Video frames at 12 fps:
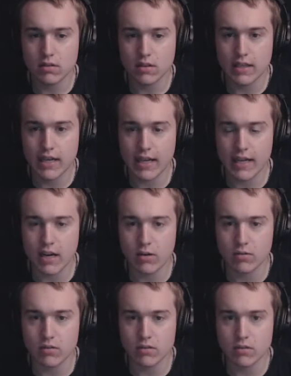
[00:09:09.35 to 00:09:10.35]
Can I get
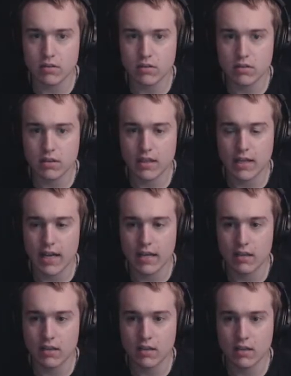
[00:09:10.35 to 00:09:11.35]
out? Can I...
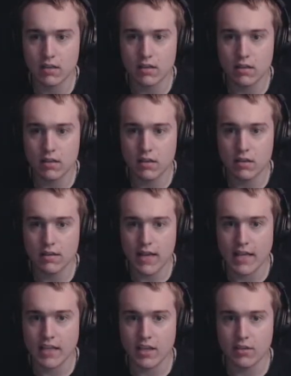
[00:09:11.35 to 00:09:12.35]

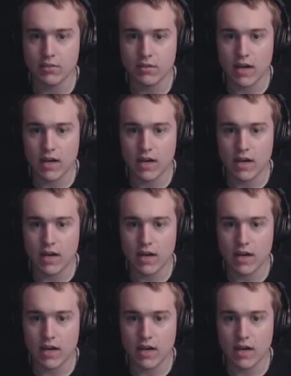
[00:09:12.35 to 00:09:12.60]
Thank you.